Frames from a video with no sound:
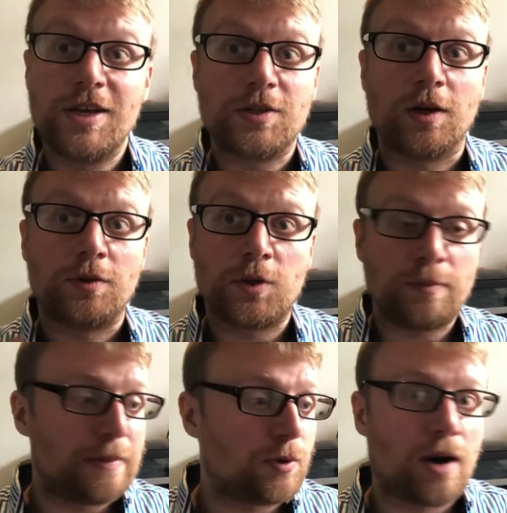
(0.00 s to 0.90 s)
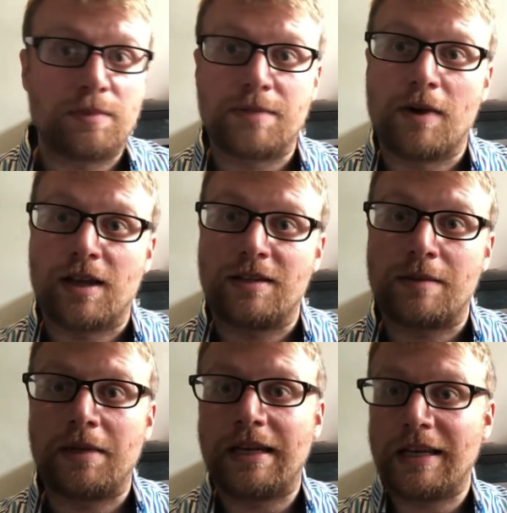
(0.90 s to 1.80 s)
So two people come to mind
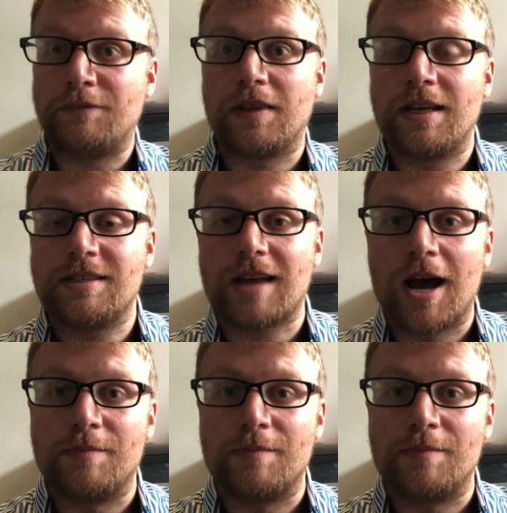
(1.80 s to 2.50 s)
immediately for this.